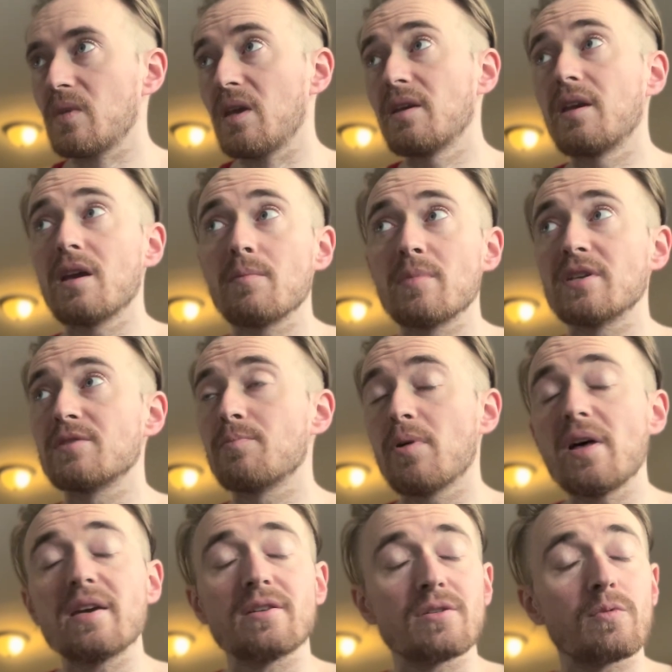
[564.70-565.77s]
get
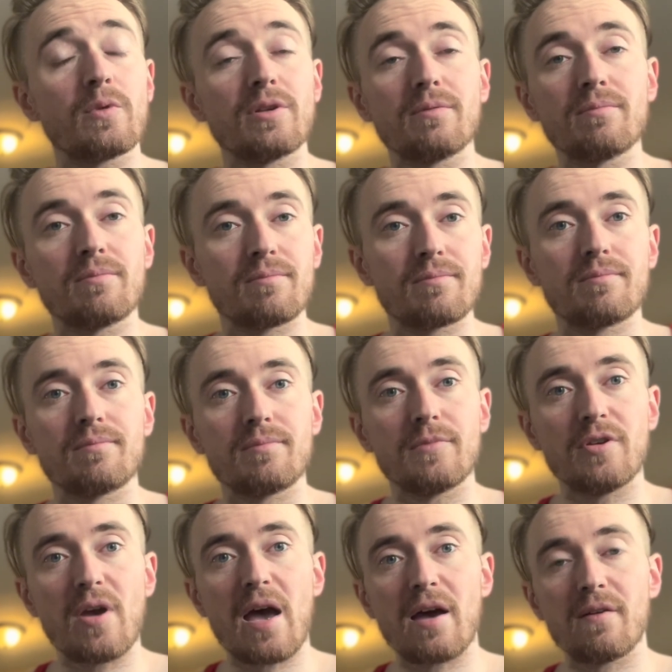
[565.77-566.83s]
misplaced when
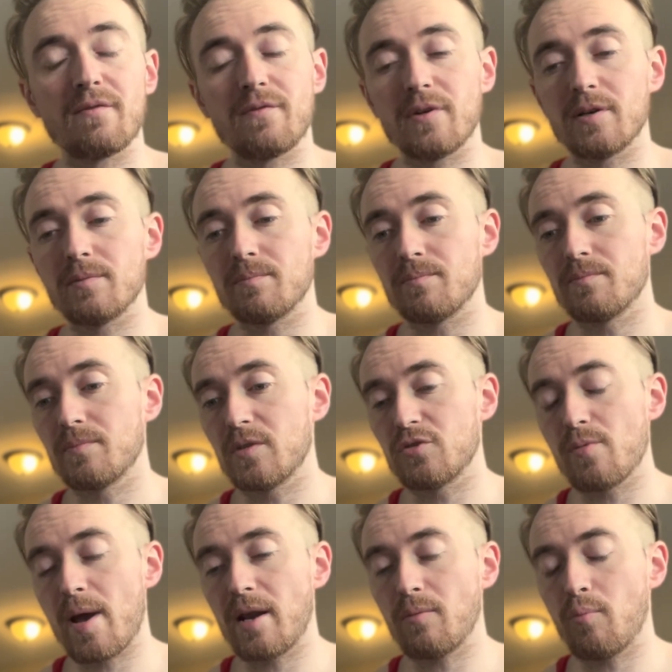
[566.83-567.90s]
you have
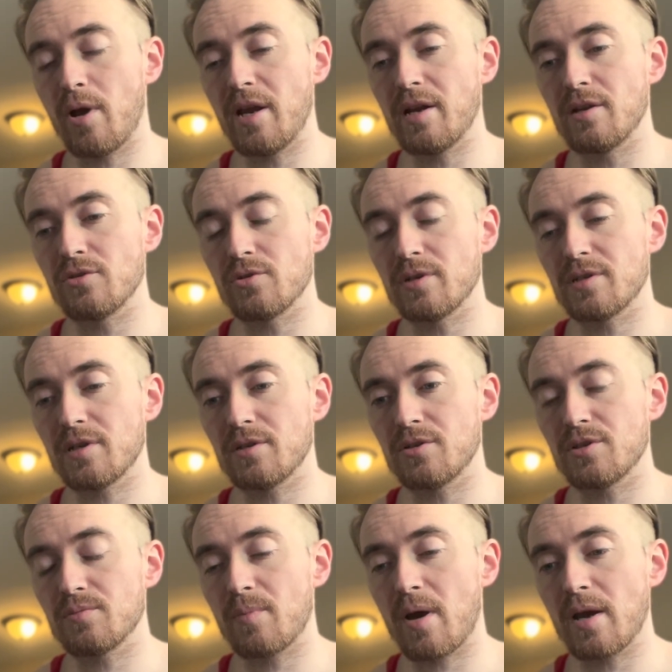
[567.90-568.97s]
traumatic brain injury such
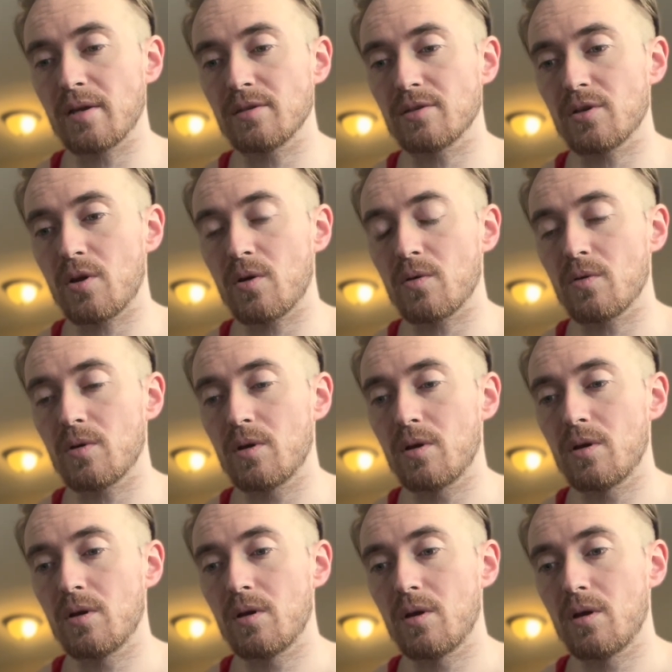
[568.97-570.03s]
as mine. So
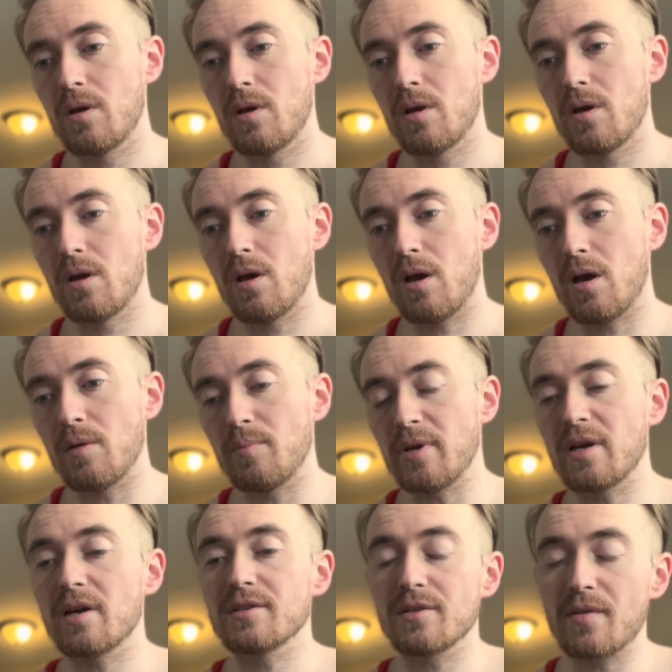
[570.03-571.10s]

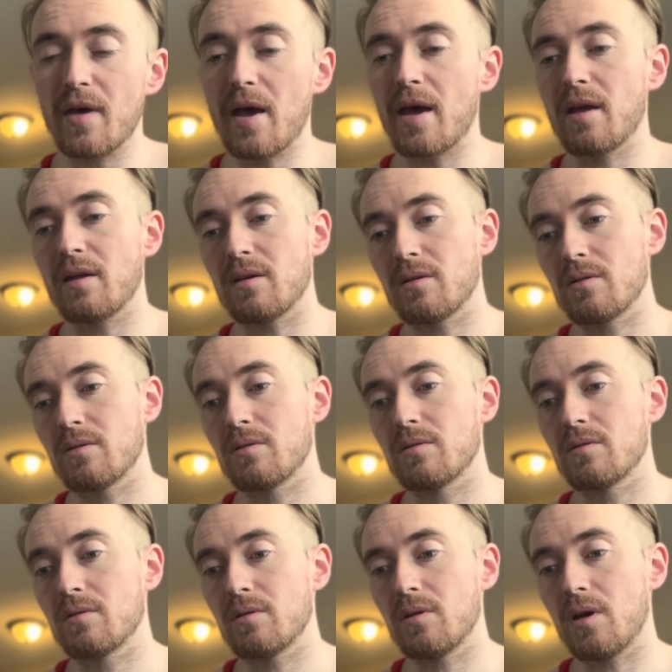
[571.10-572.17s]
because of that,
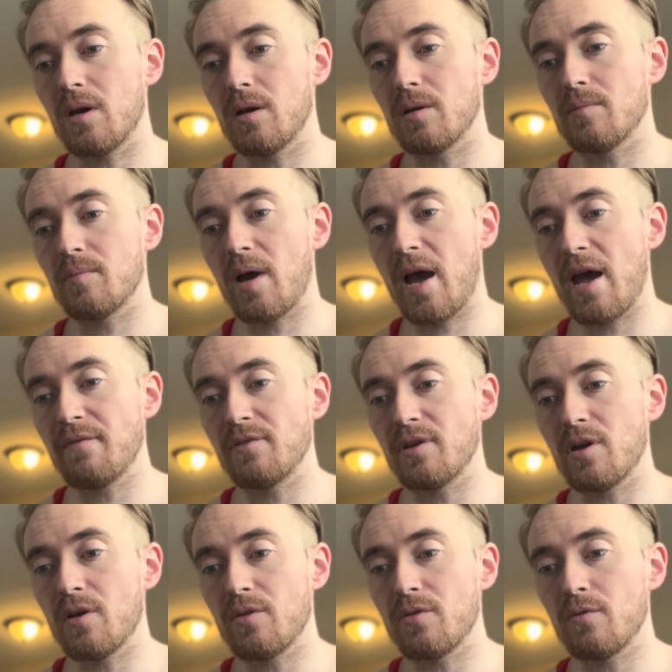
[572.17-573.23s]
I have to
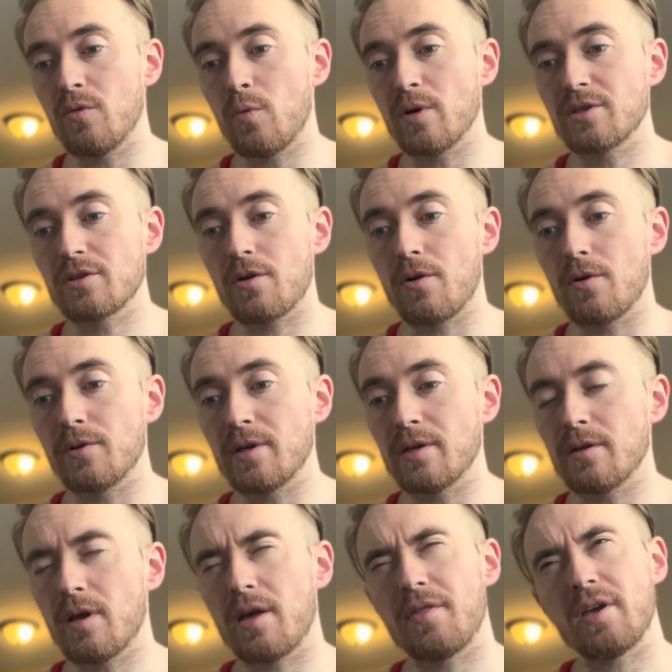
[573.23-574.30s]
go through what's called
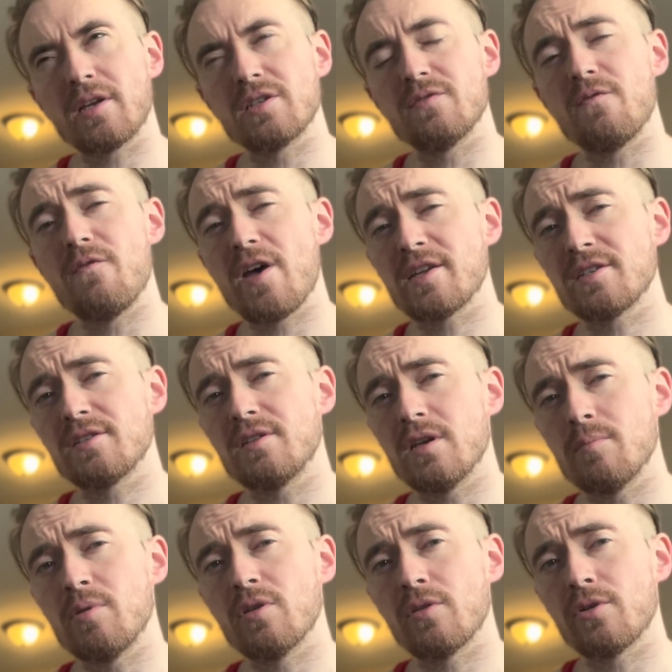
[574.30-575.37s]
I think it's
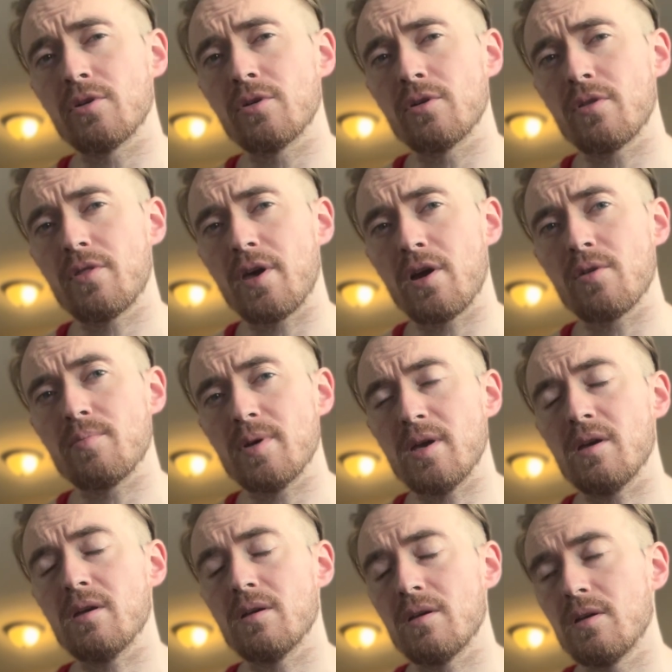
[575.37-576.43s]
vestibular
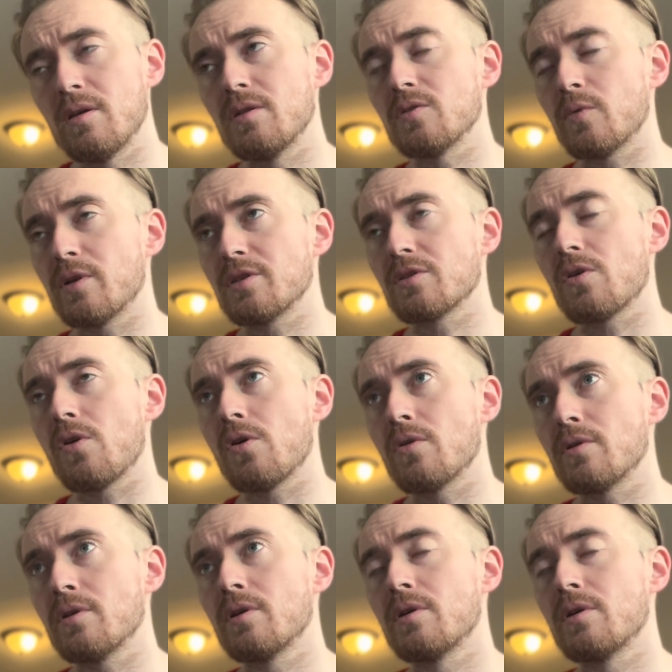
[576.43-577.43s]
therapy is what it's called.